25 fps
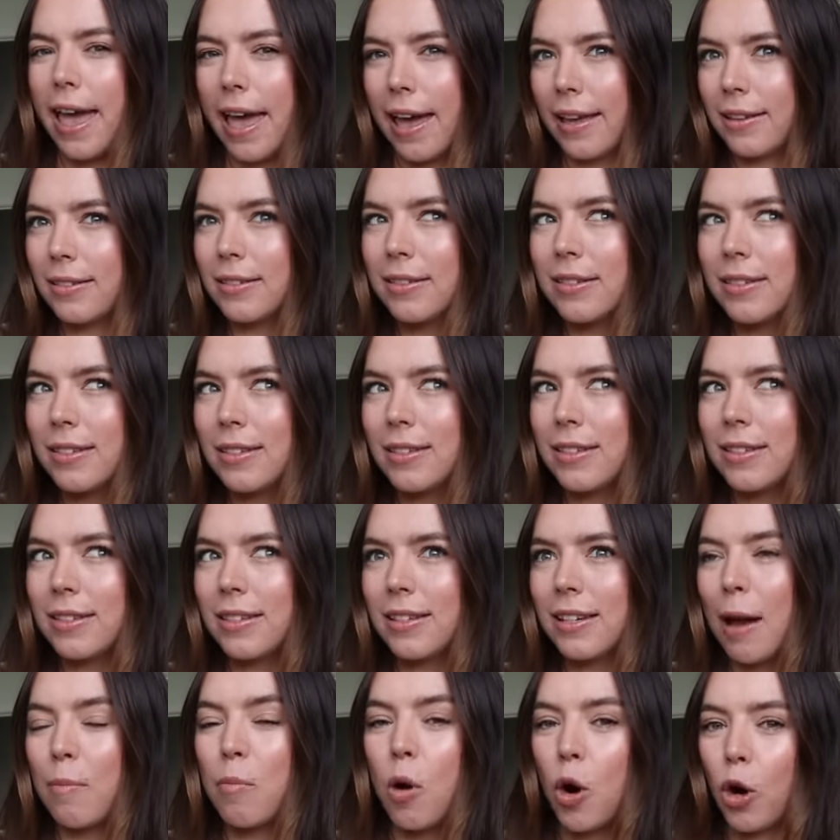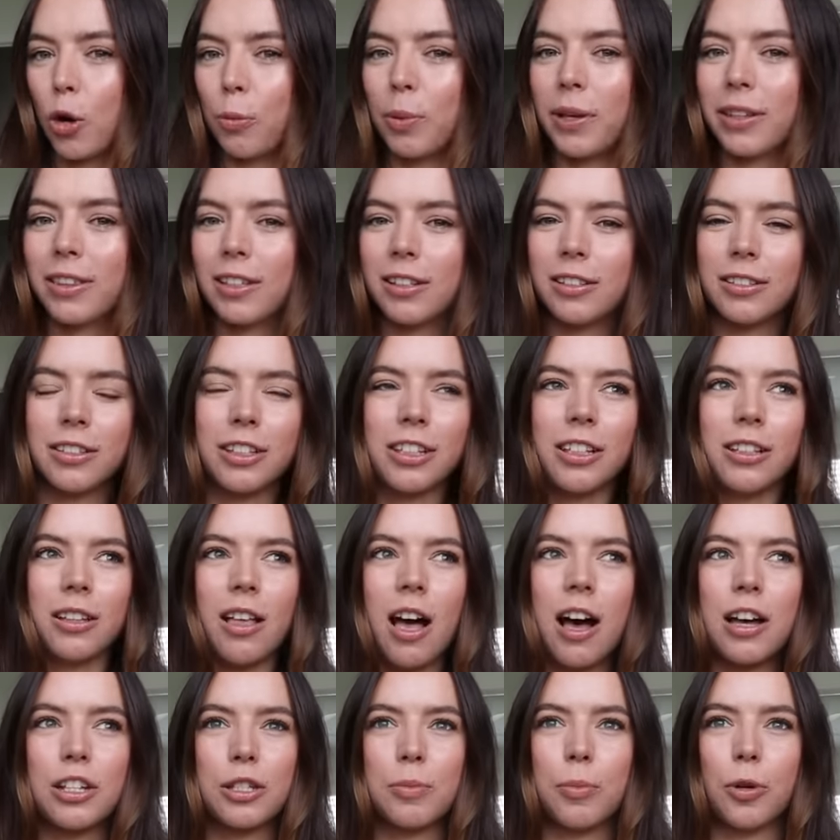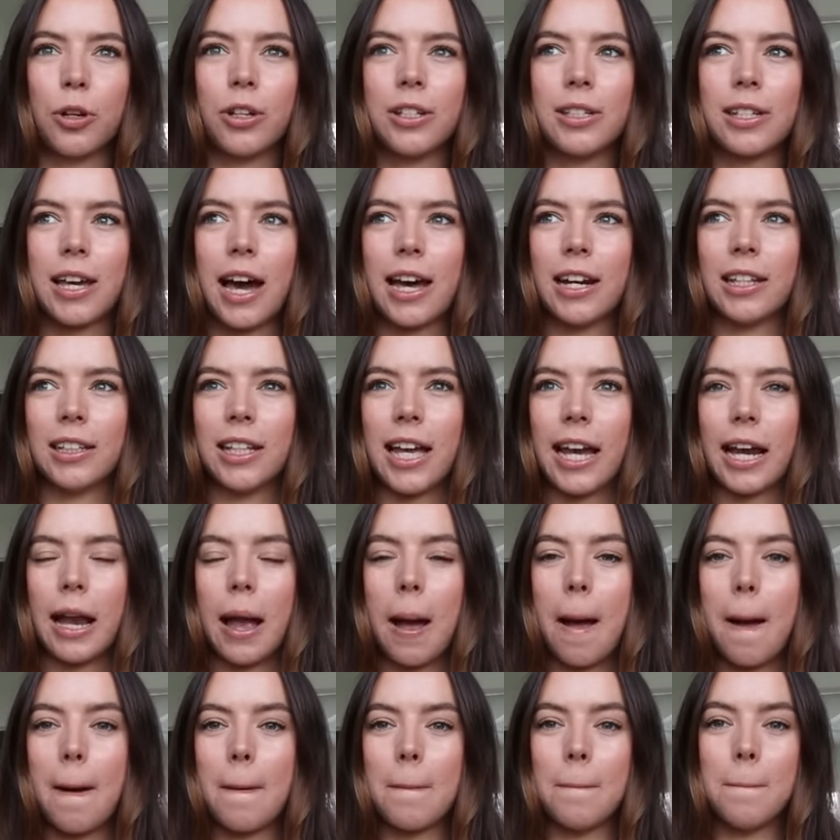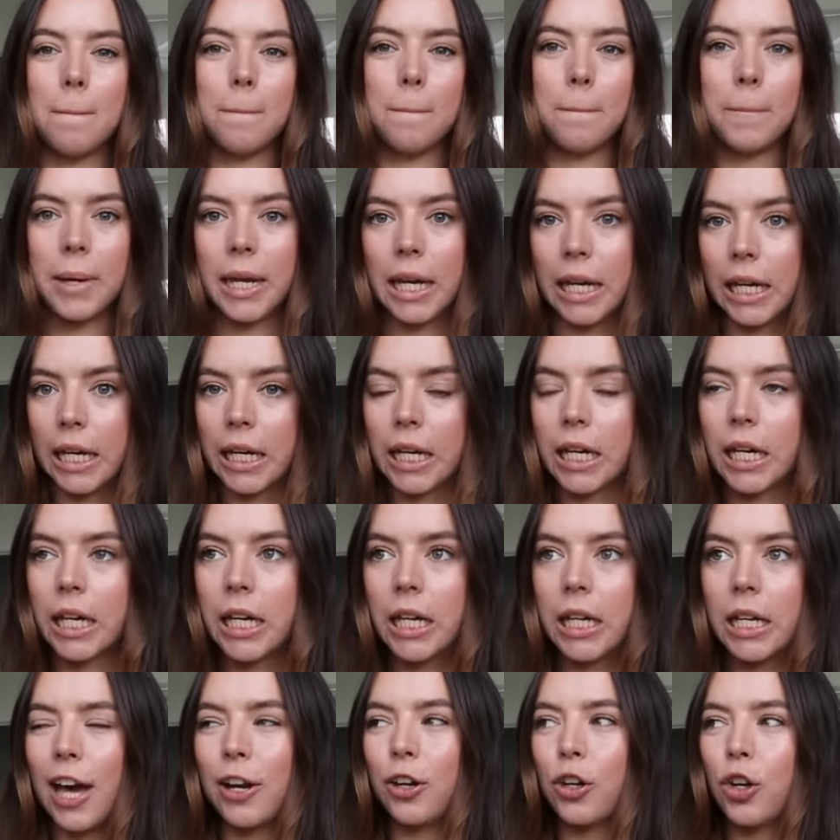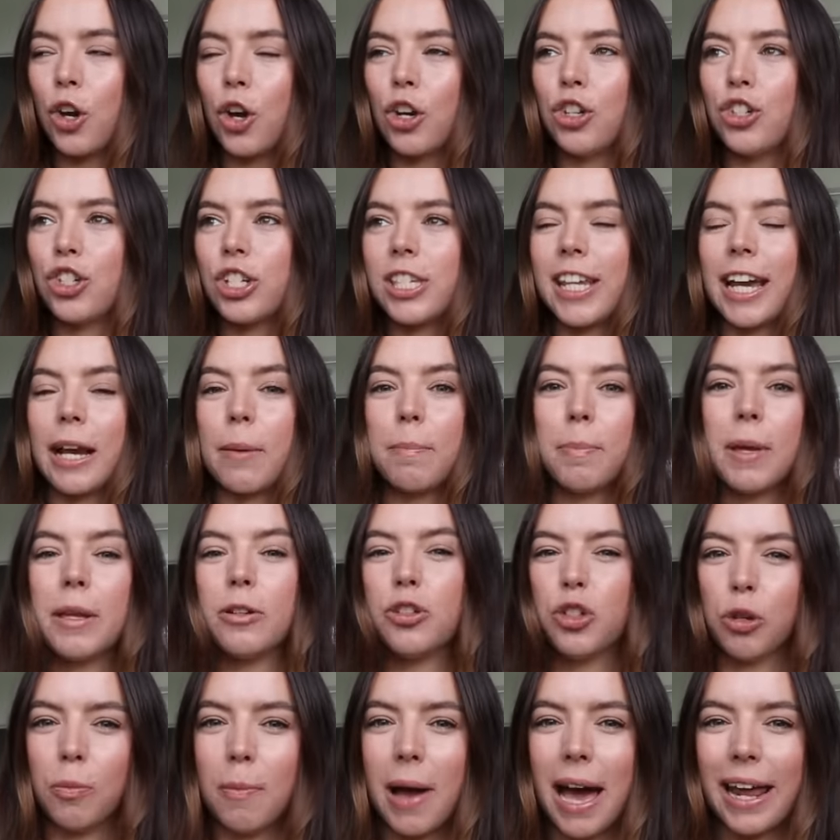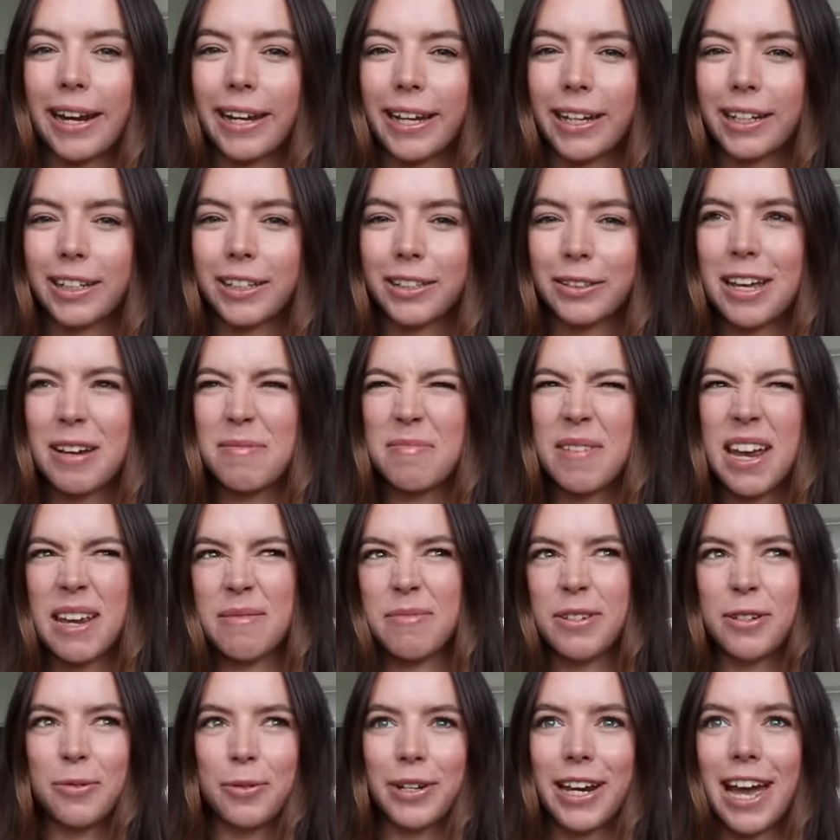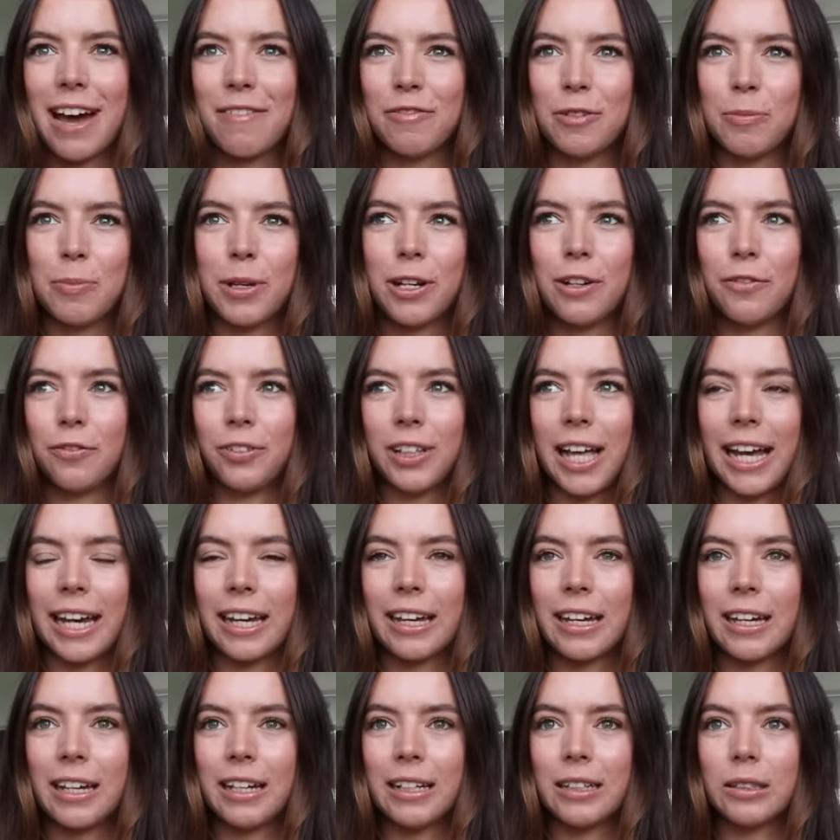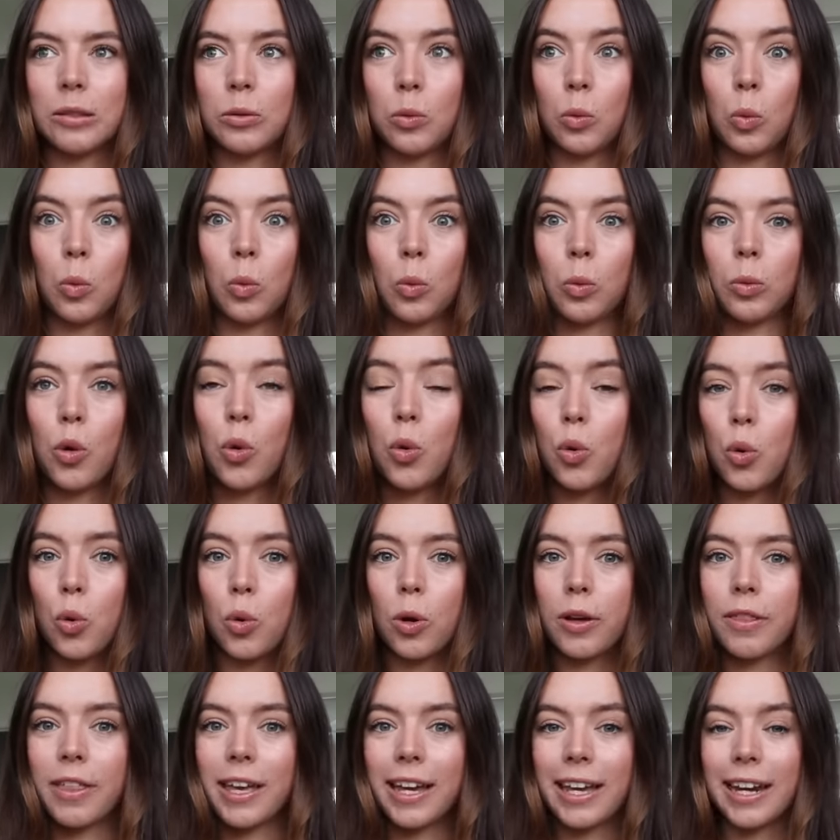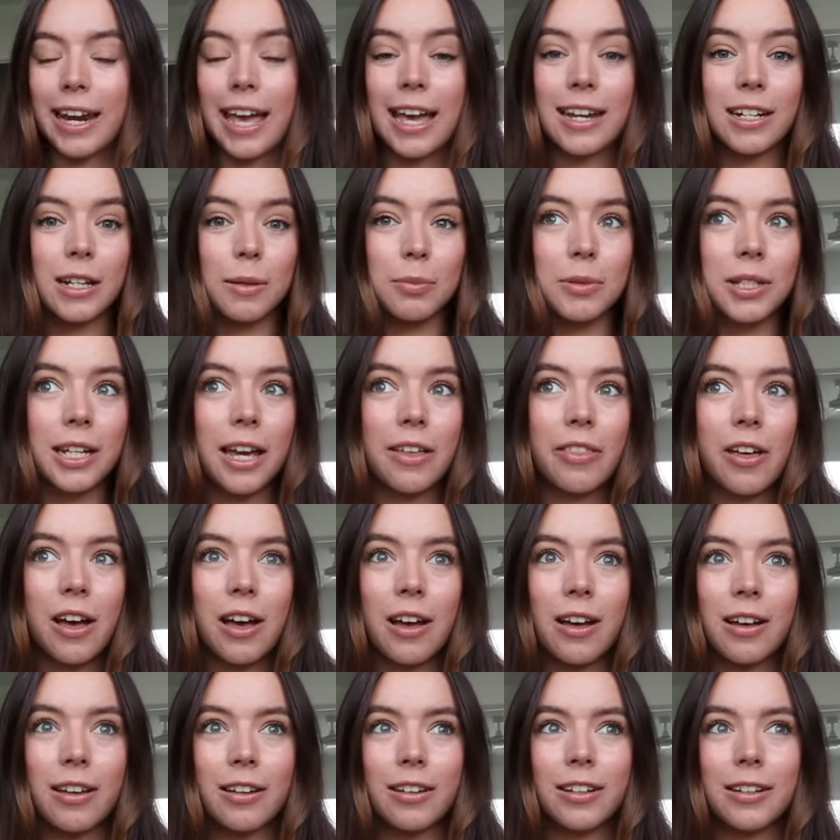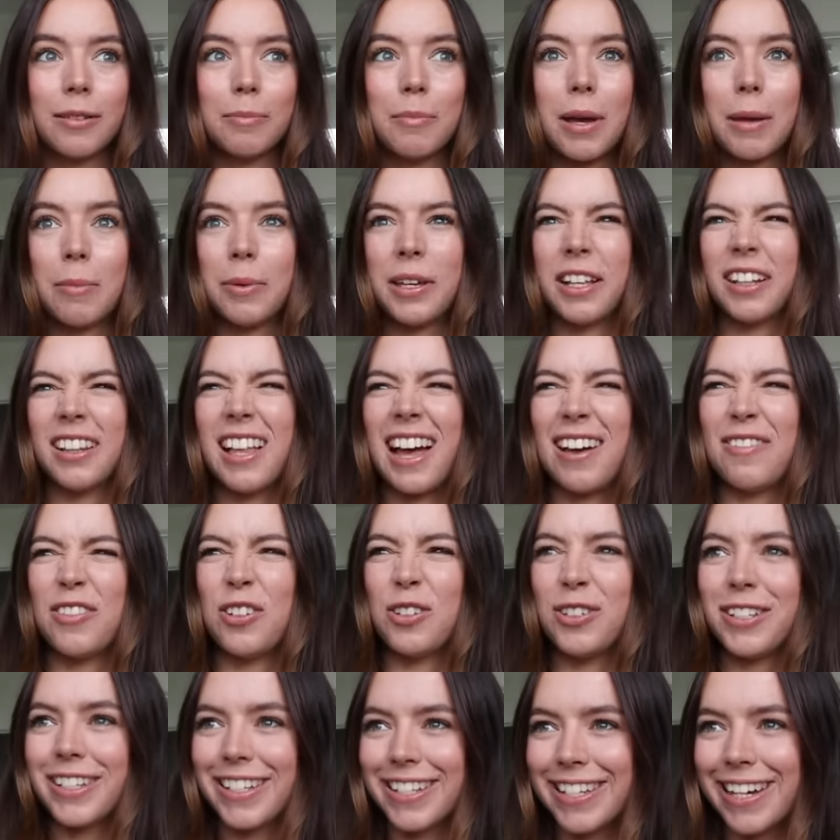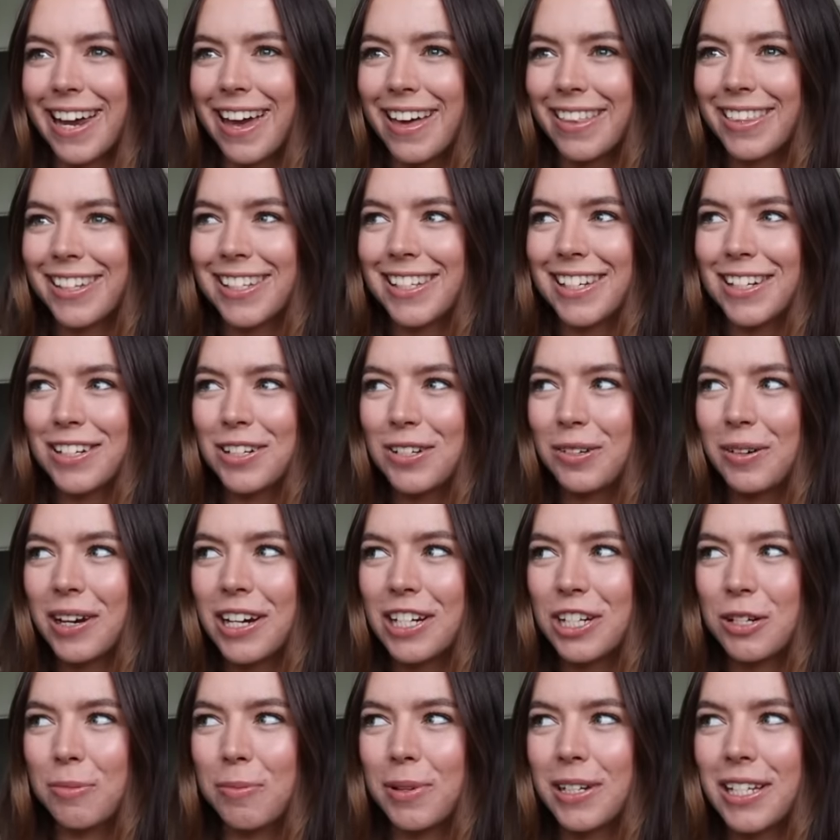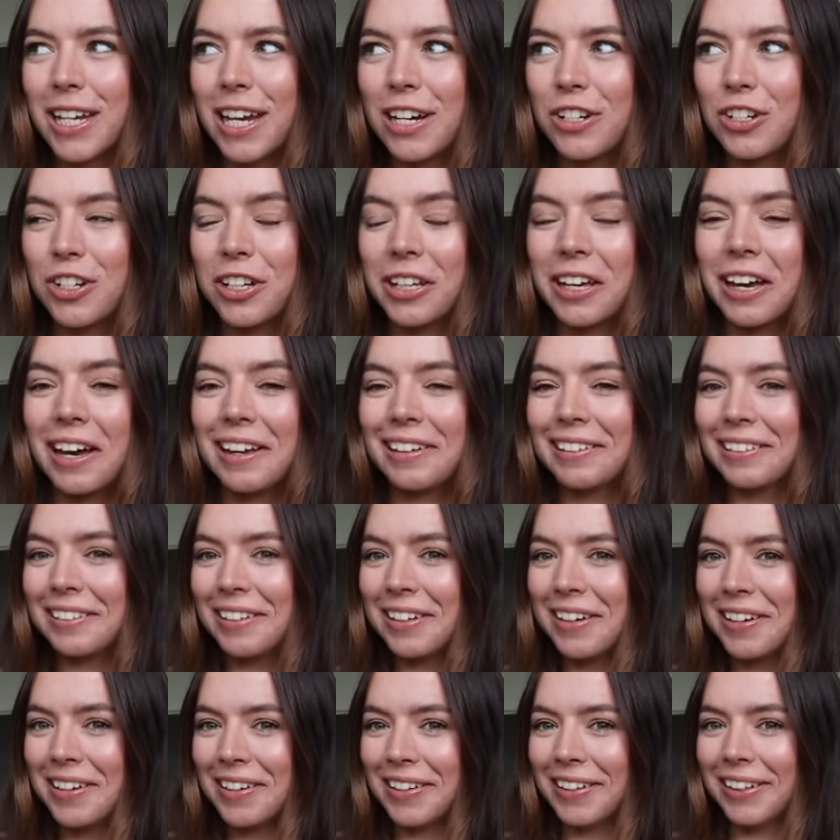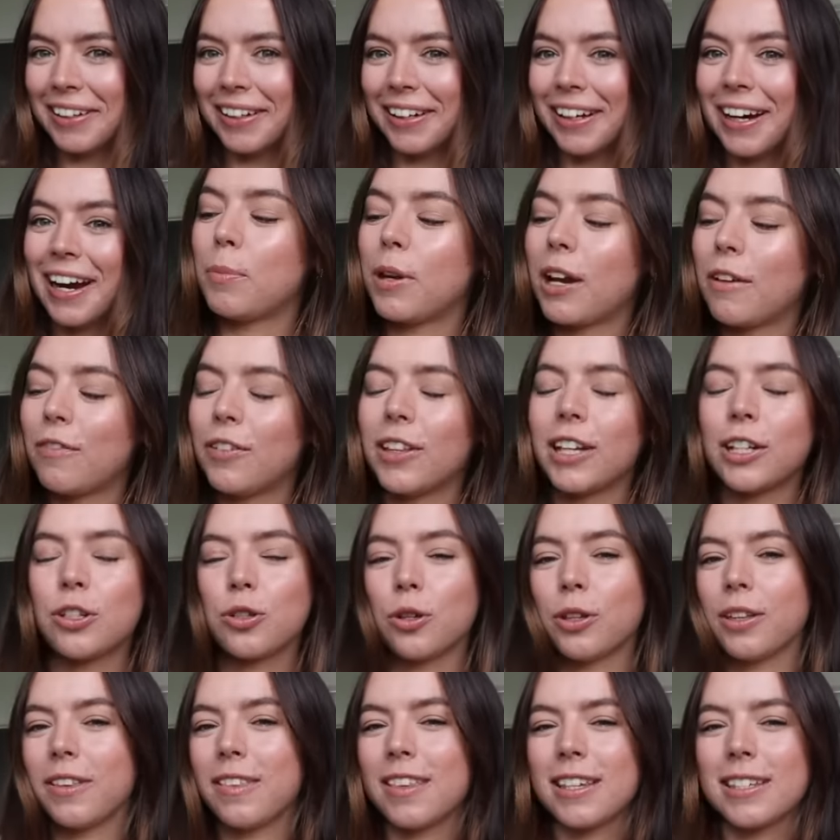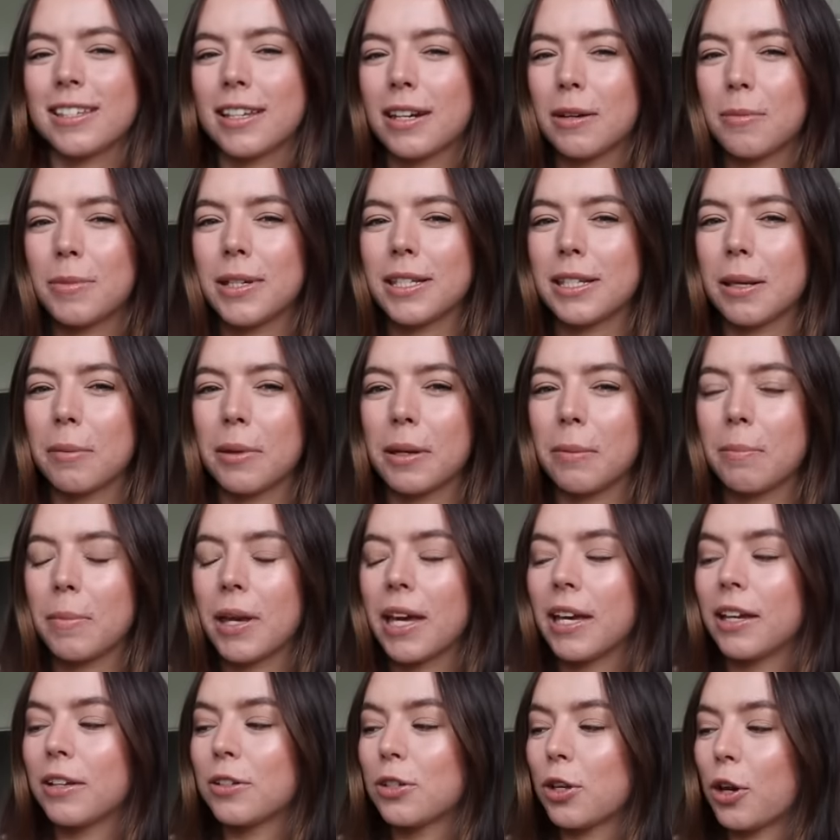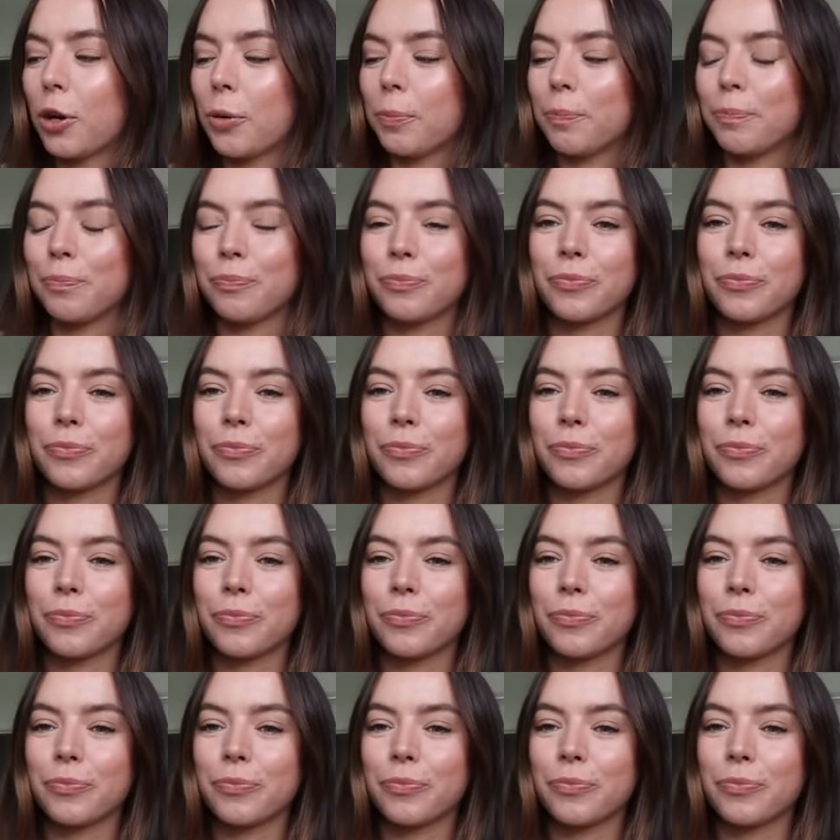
ends. I'm hoping that the last book is kind of like a big, I don't know, just like a bit dramatic, and maybe we have a bit of like a, ooh, are they gonna end up together? Maybe a life or death situation potentially. I don't know, but I feel like surely there's gonna be something big. So